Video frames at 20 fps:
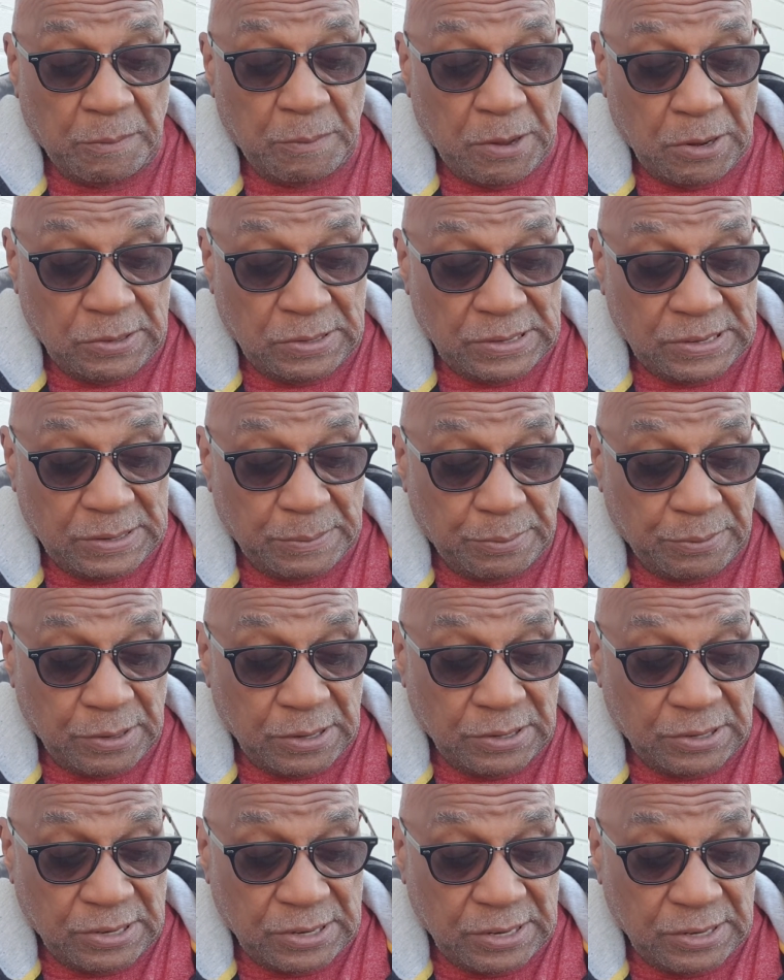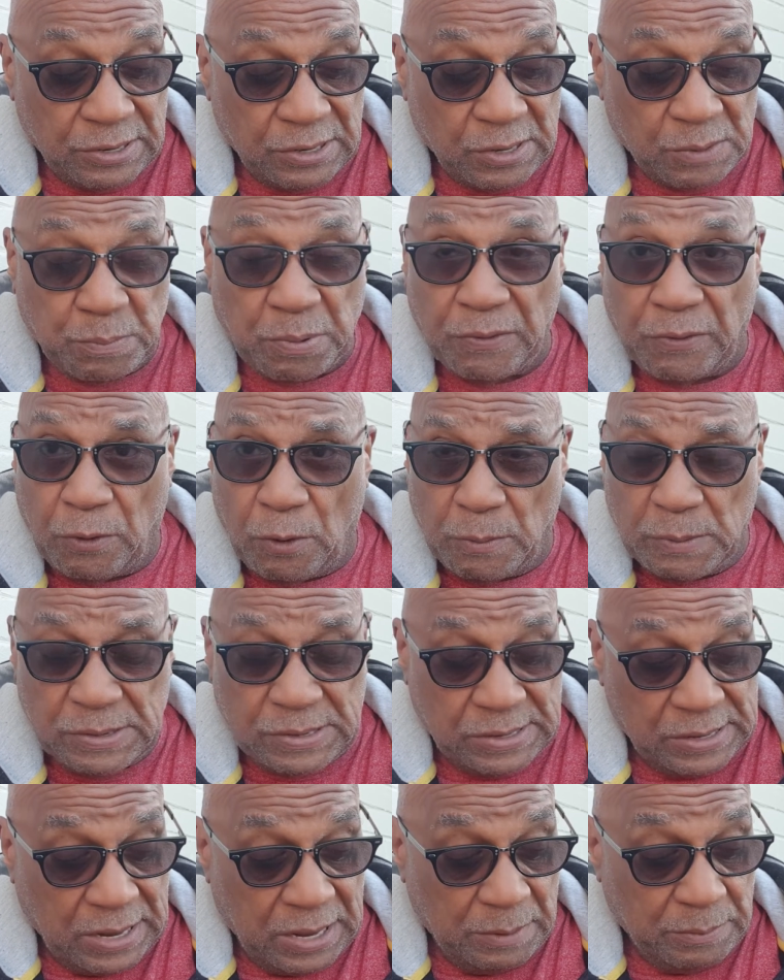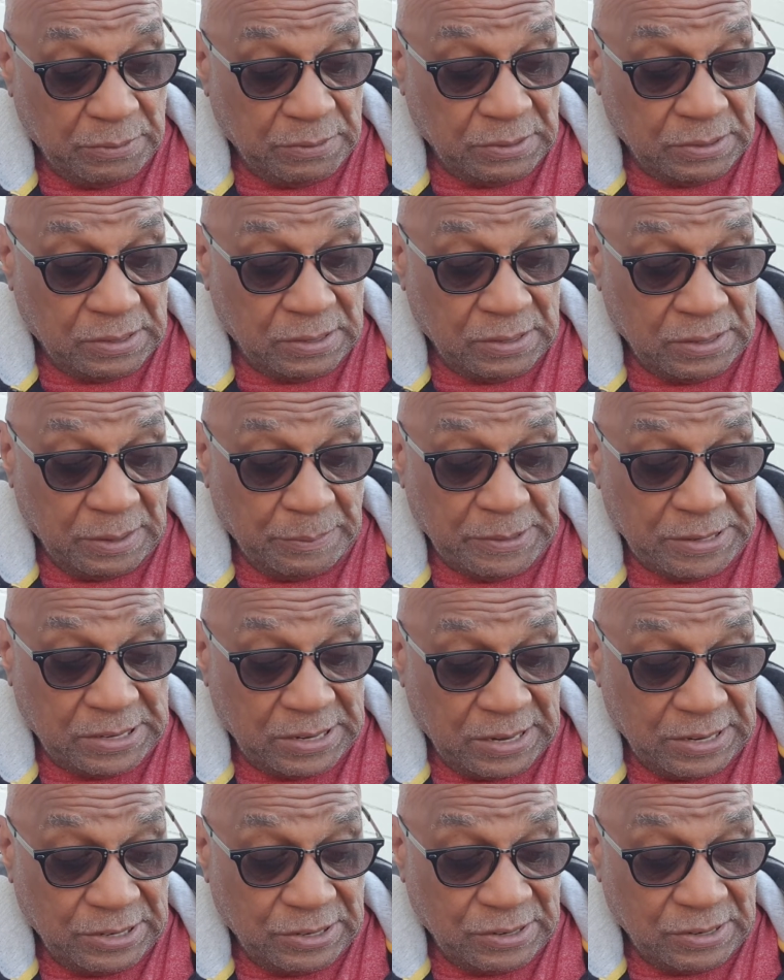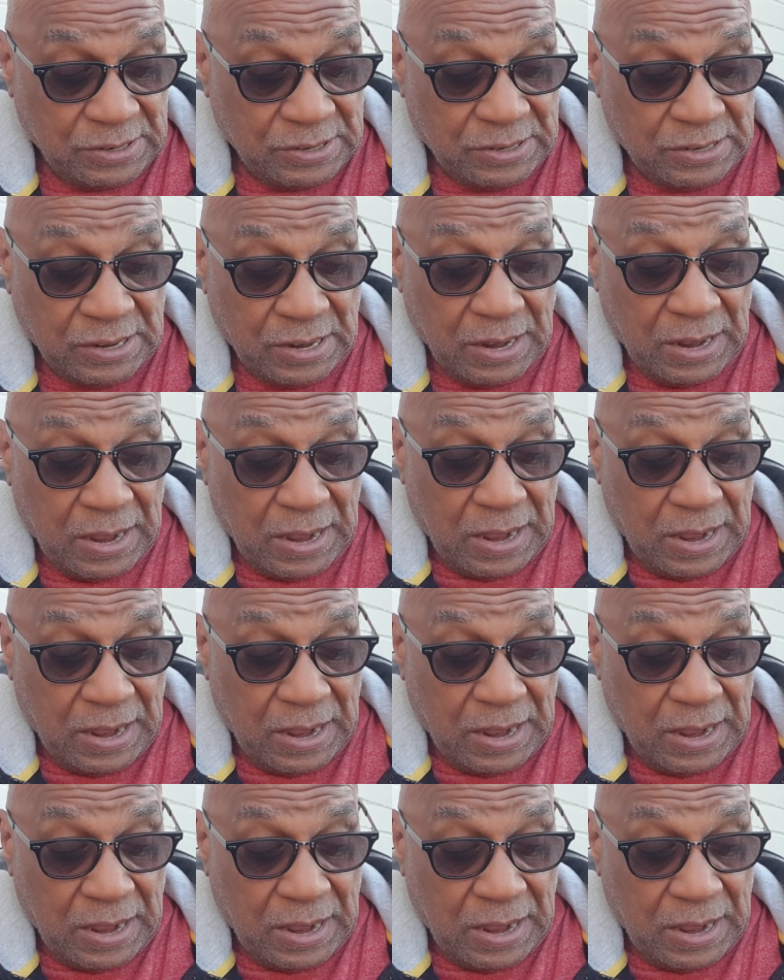emergency procedures, performance tables, limitations.